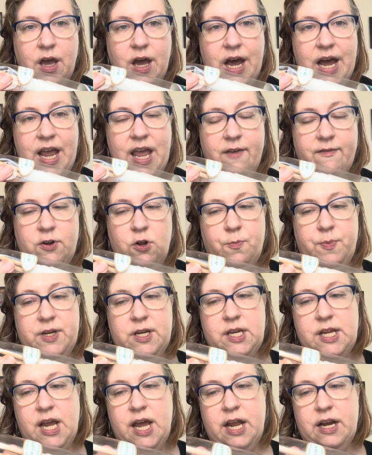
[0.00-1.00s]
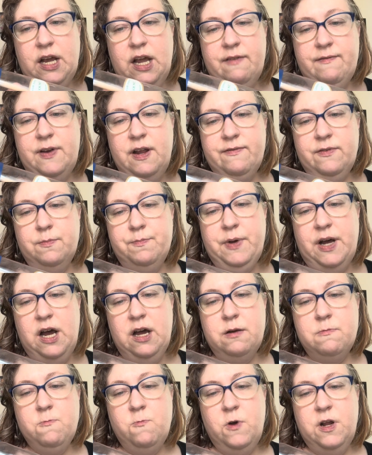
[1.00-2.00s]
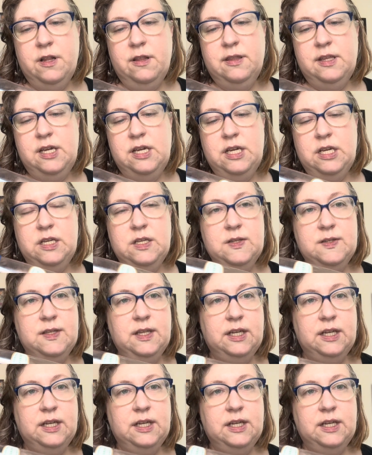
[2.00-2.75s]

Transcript: I haven't opened it yet. I've never bought one of these.